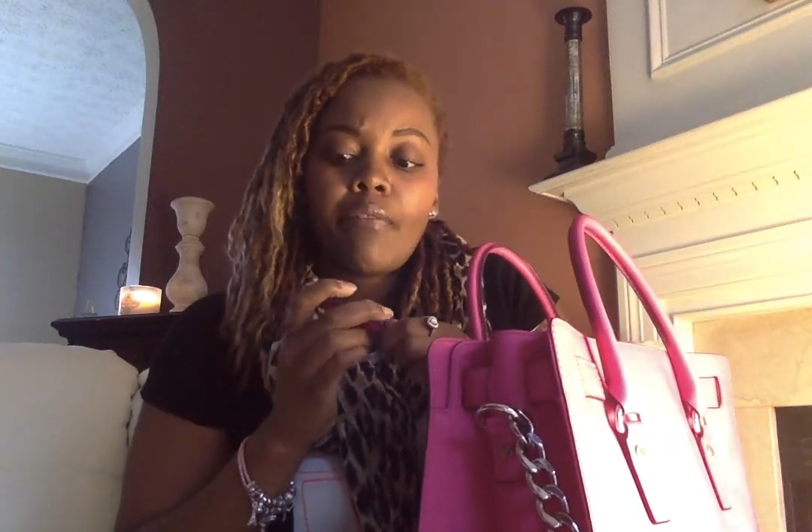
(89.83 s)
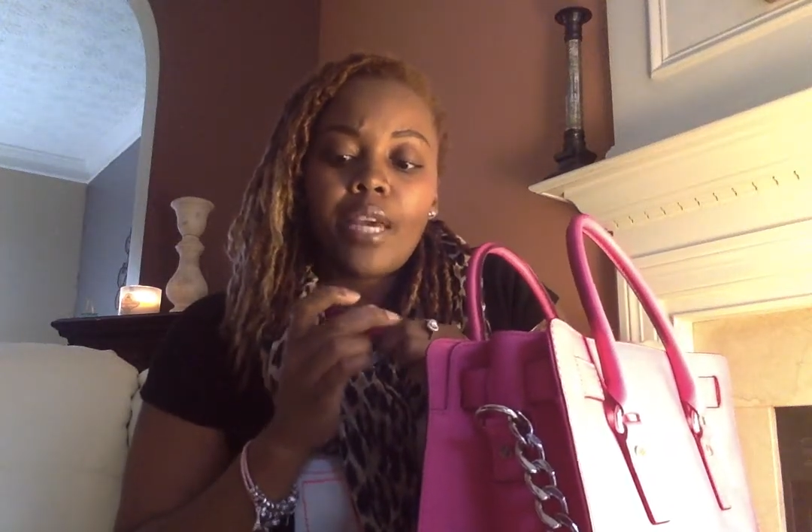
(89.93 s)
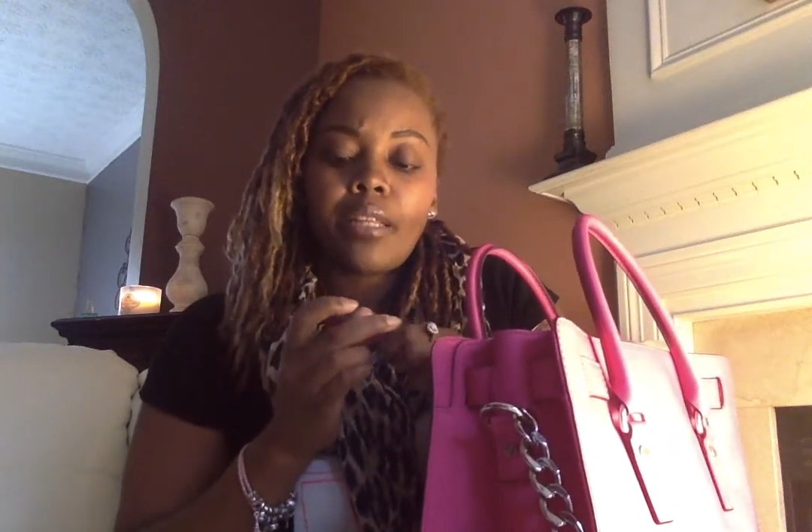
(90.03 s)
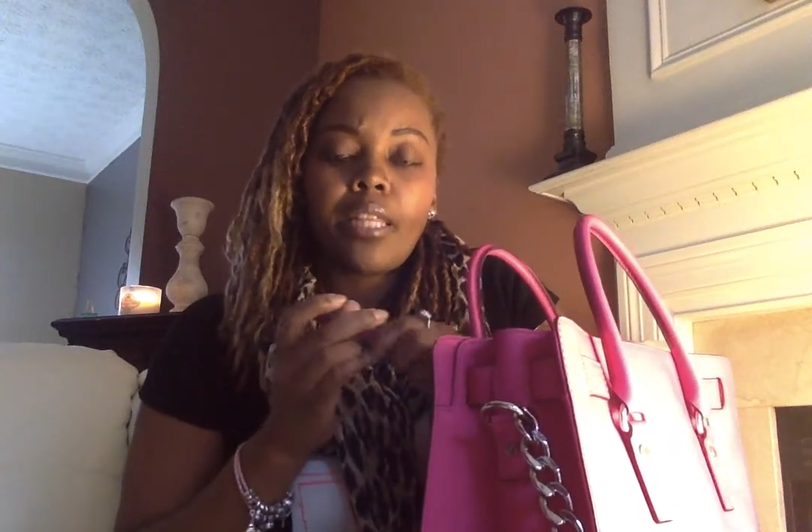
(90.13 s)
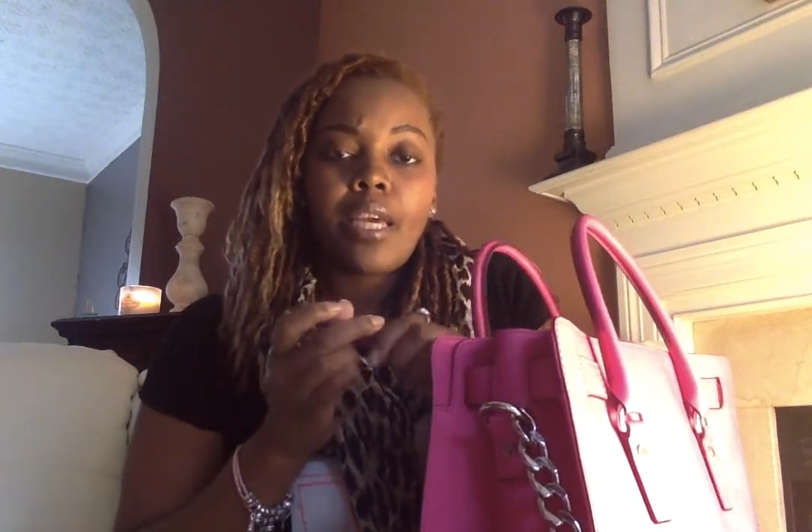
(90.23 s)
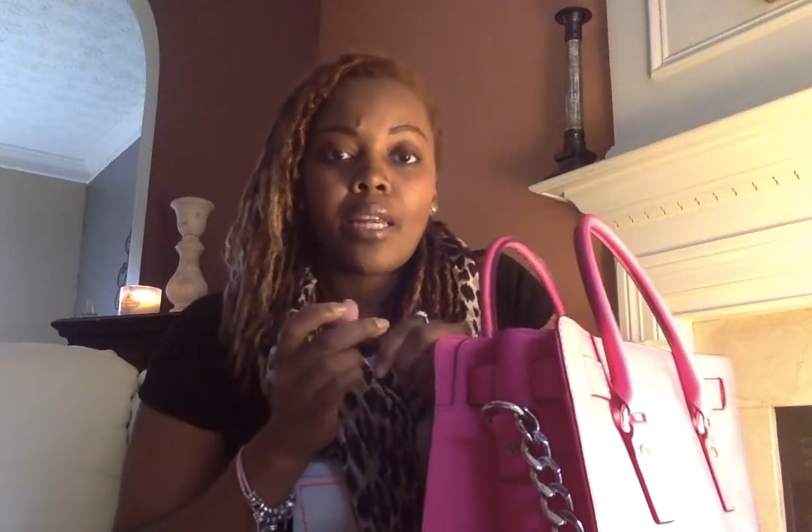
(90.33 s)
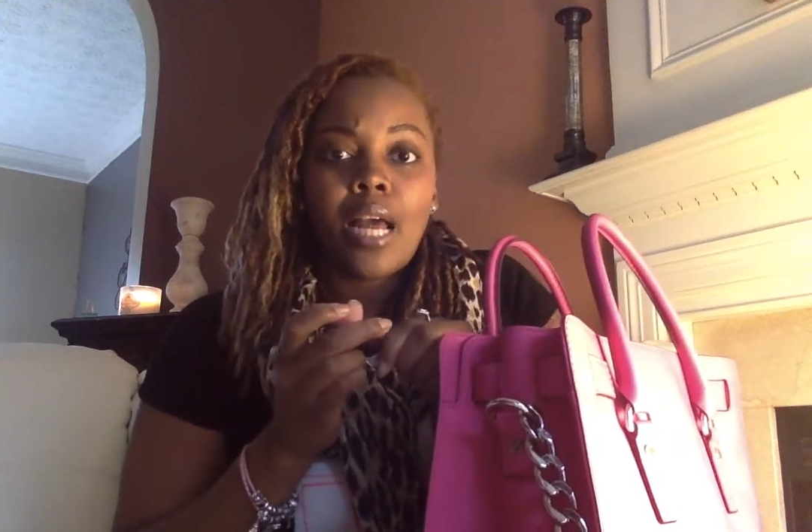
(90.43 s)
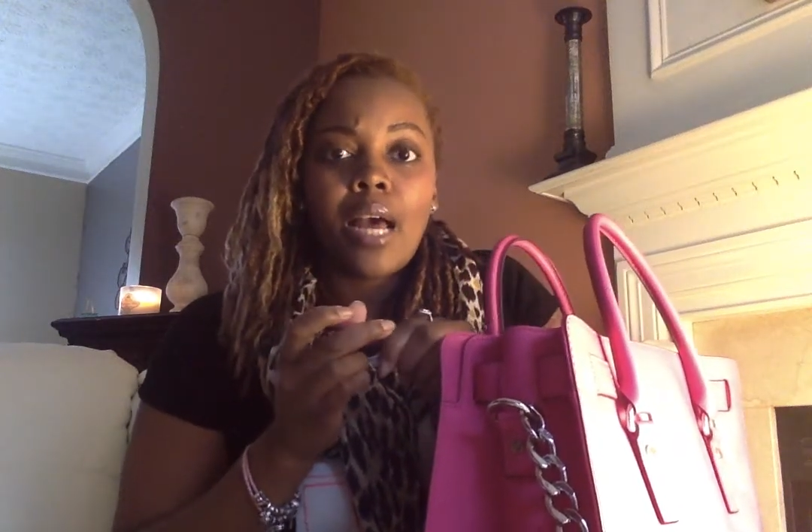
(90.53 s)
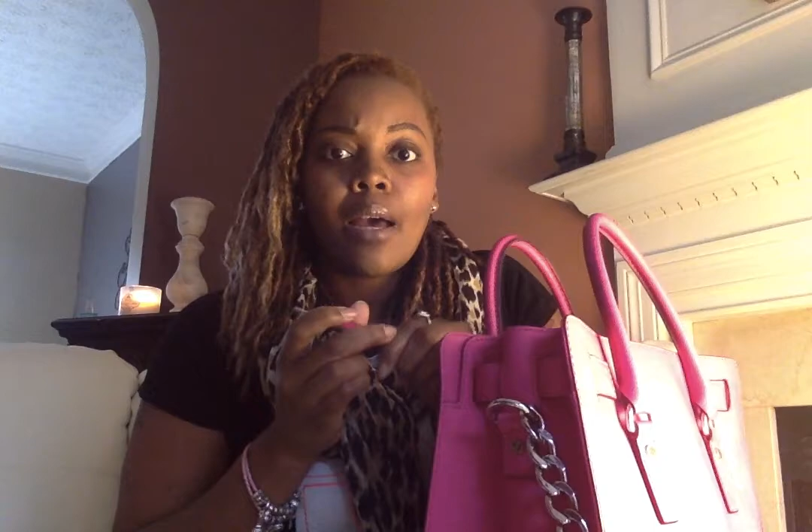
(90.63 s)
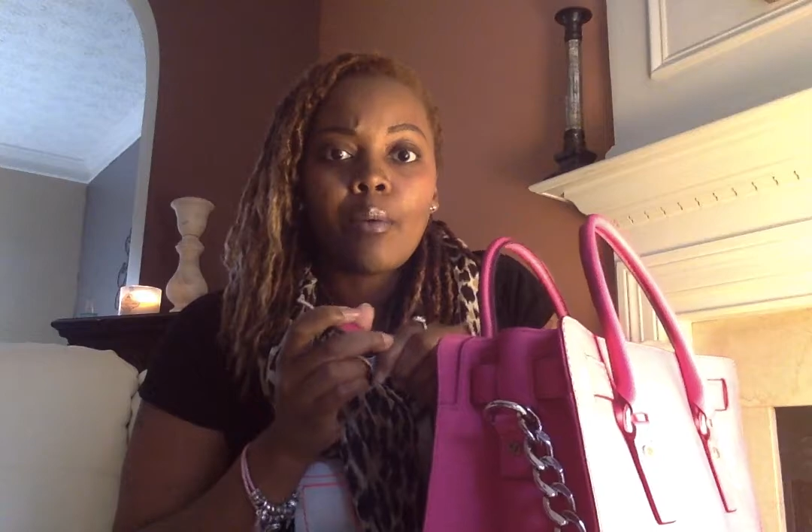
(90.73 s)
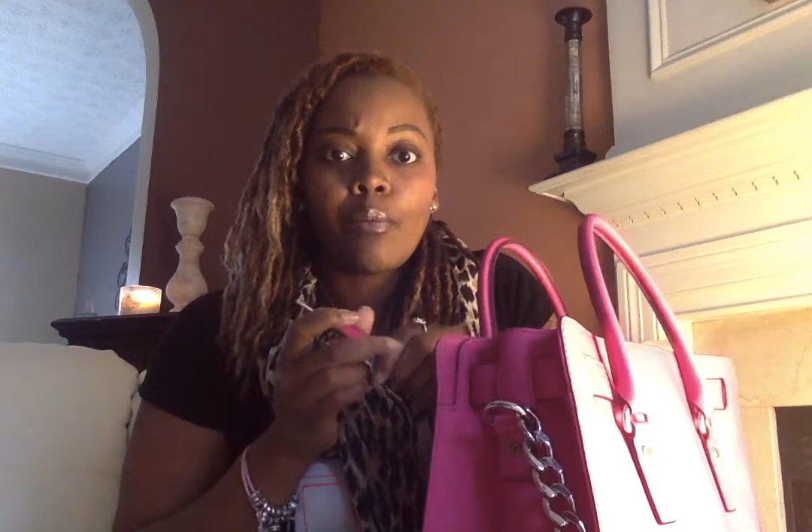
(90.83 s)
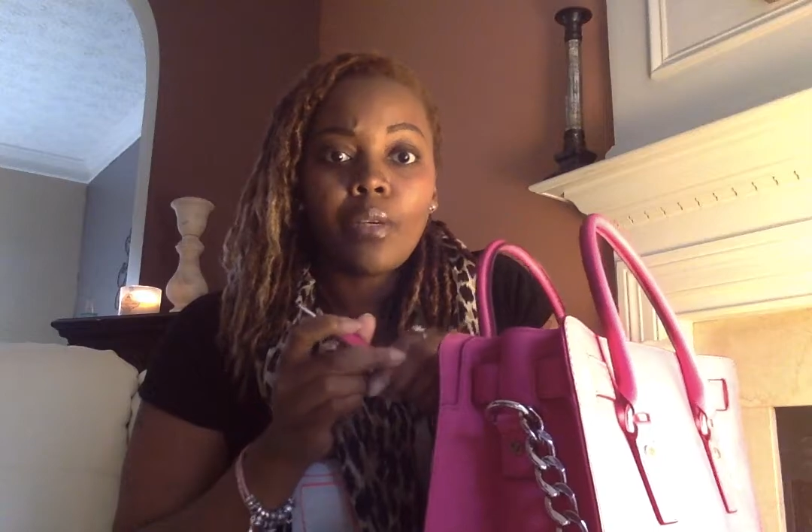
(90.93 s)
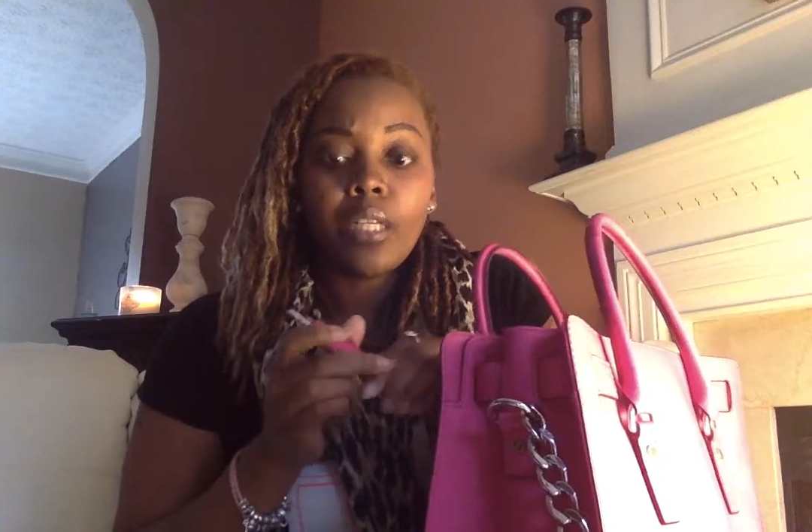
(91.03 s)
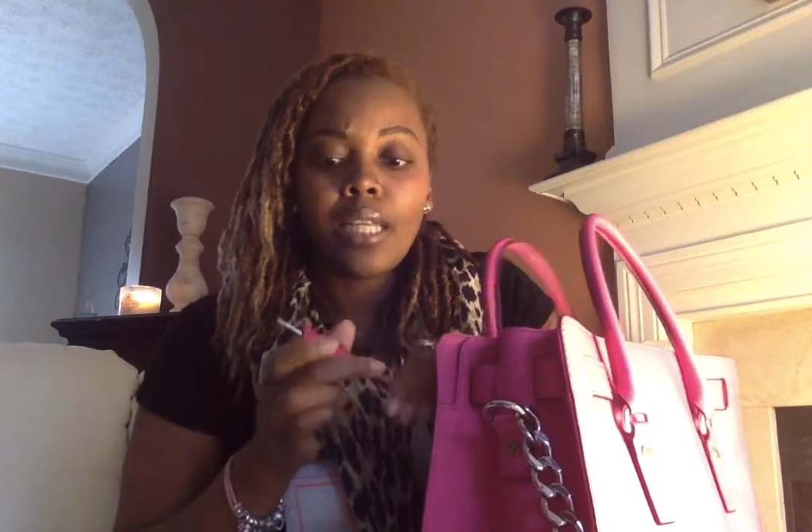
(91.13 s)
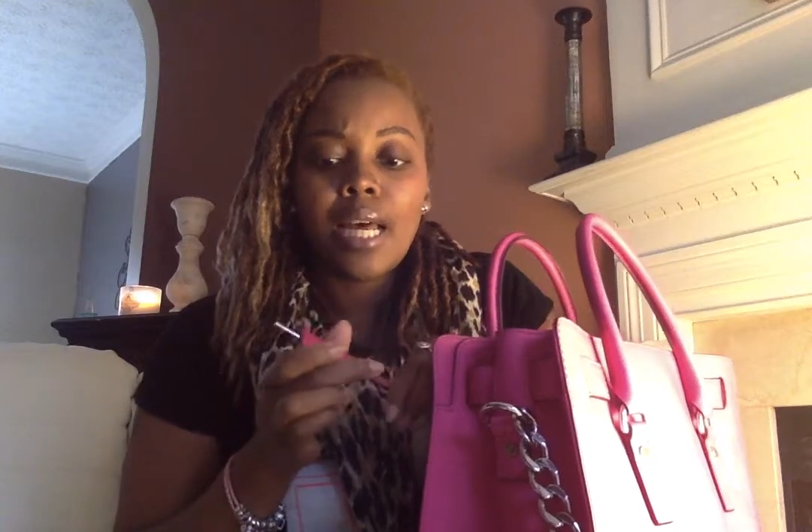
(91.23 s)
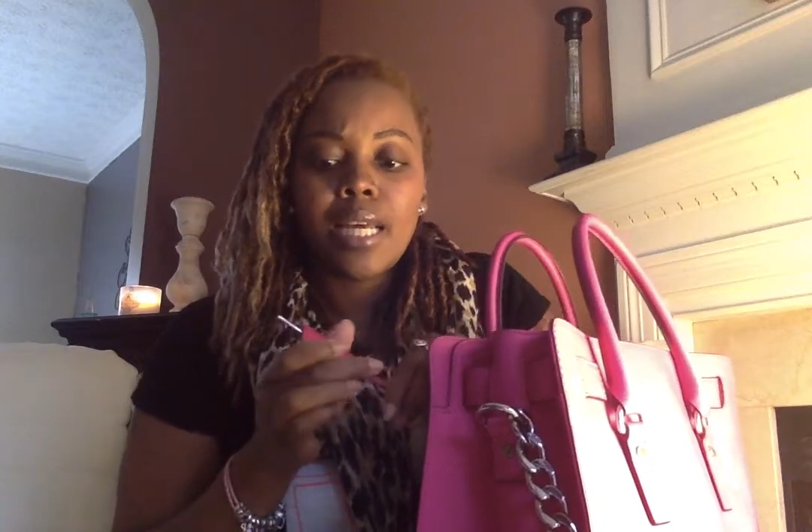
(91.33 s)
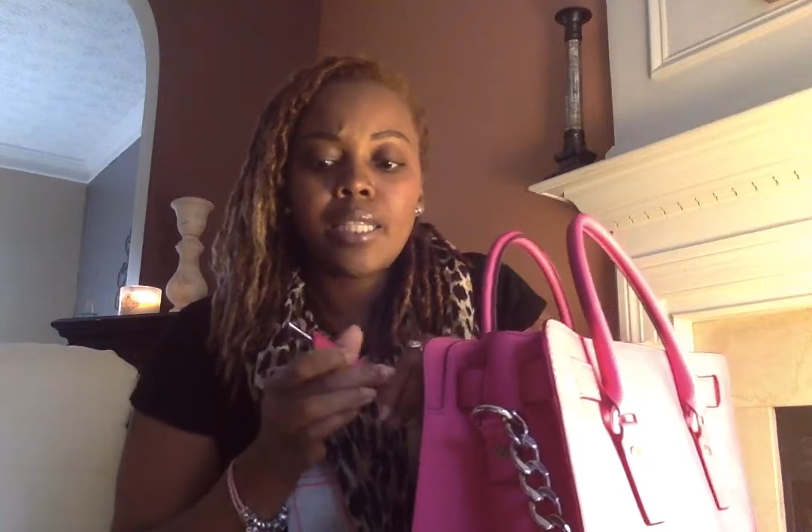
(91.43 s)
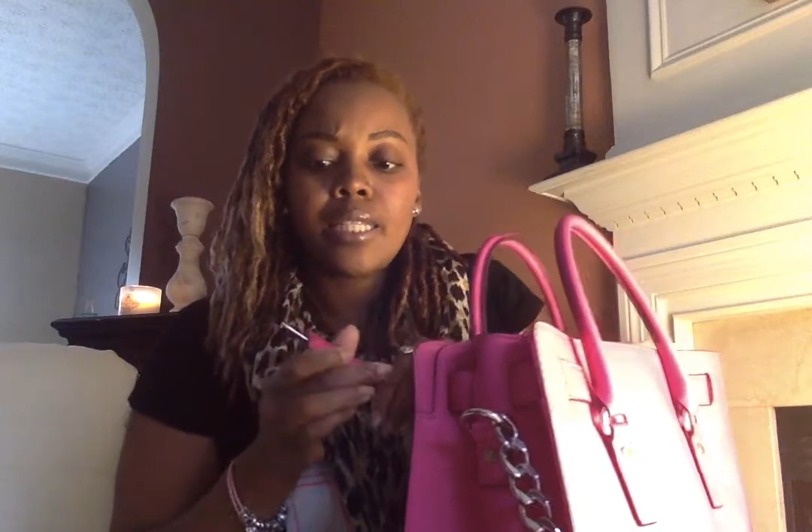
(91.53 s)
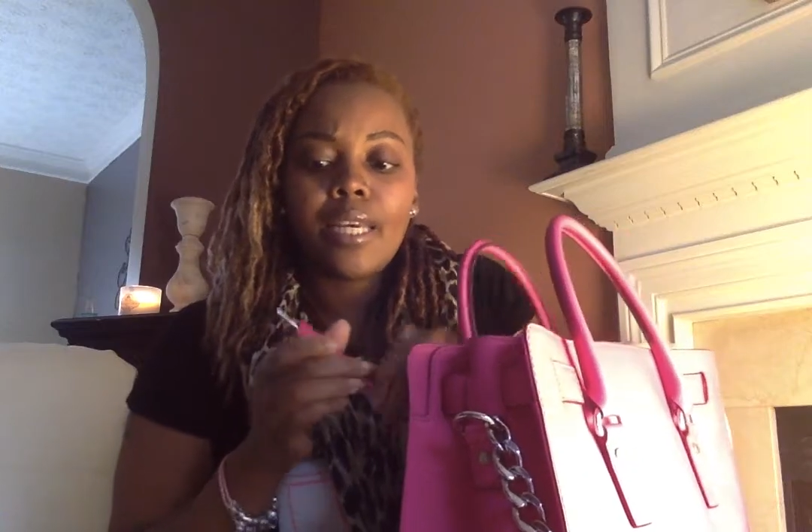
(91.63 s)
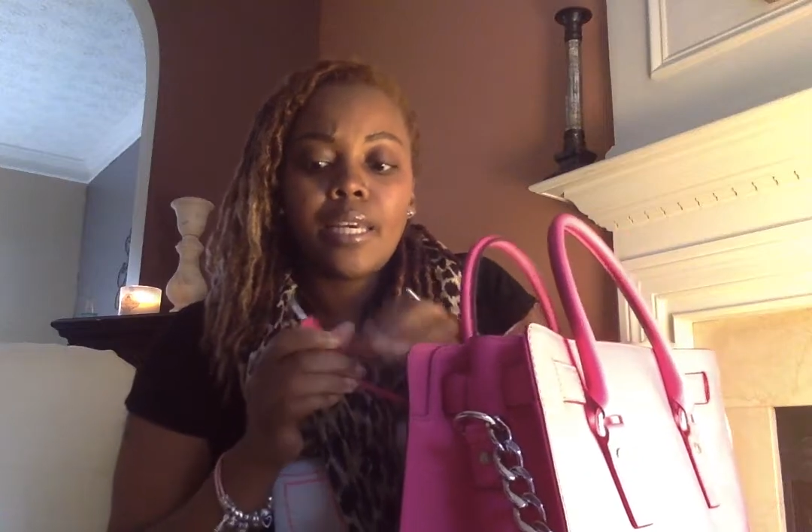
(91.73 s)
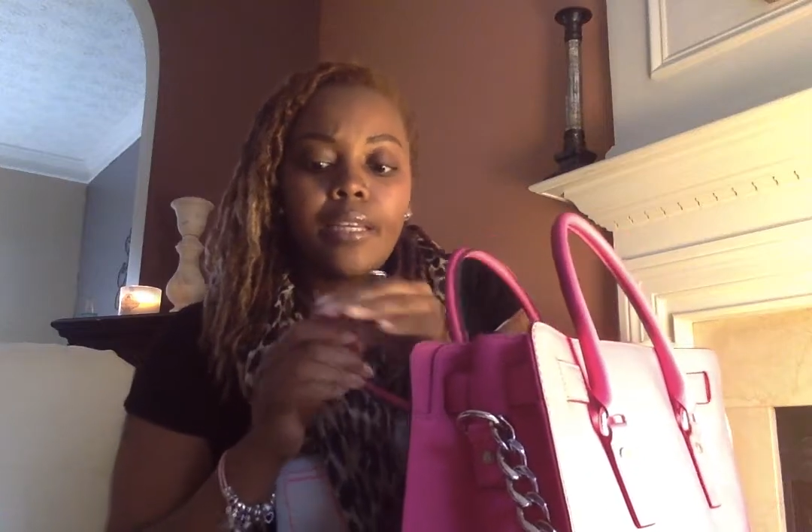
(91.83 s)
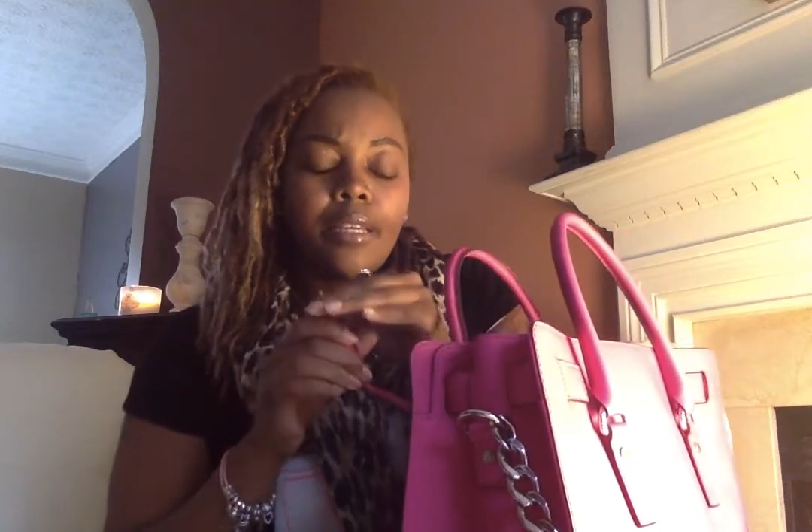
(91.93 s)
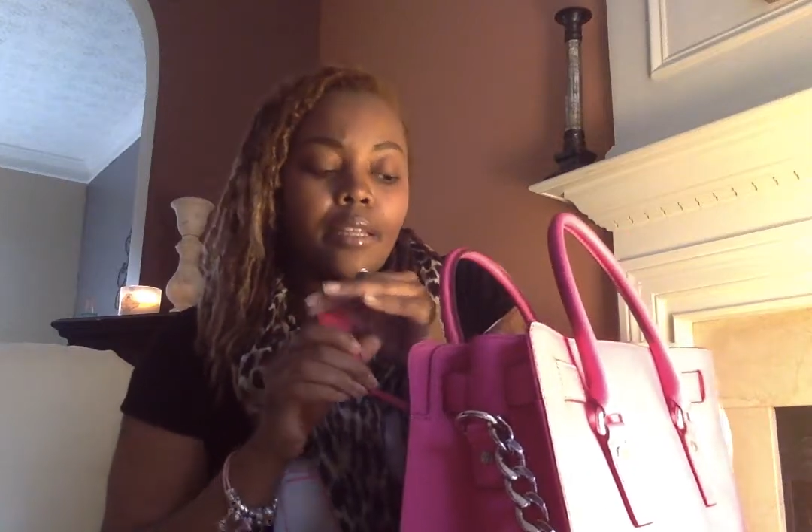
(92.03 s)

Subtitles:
fact that I realized that